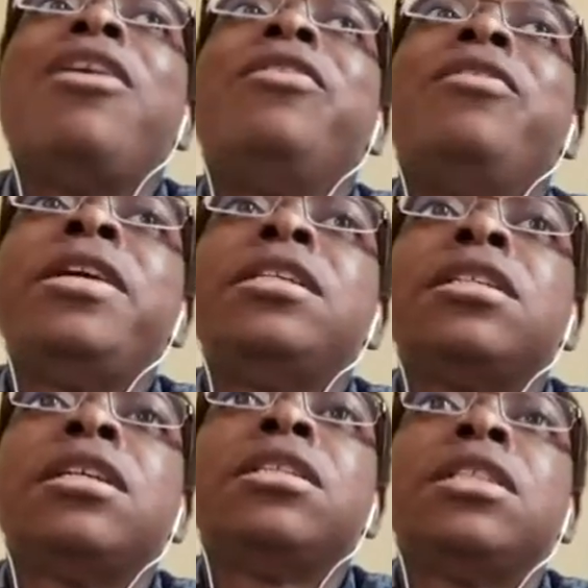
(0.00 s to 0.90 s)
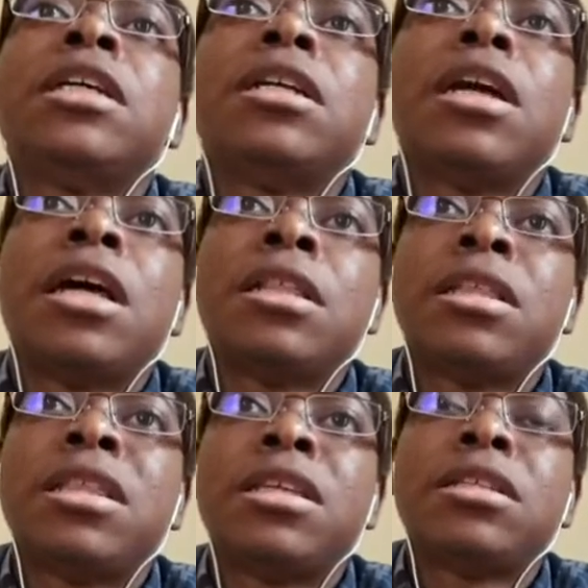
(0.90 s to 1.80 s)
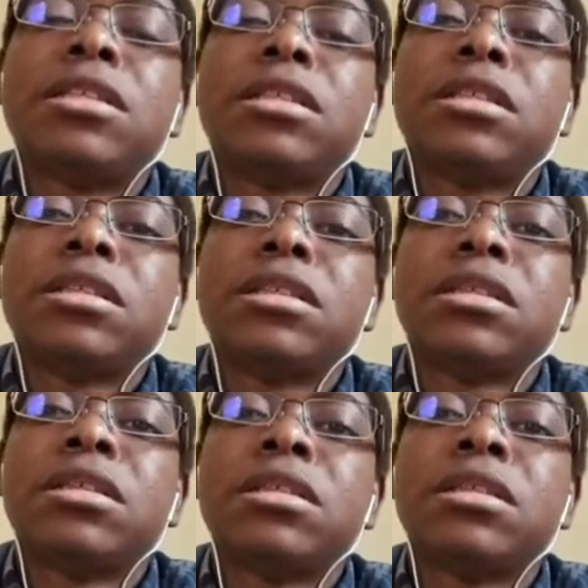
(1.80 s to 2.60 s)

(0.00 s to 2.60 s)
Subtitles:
our research and other things?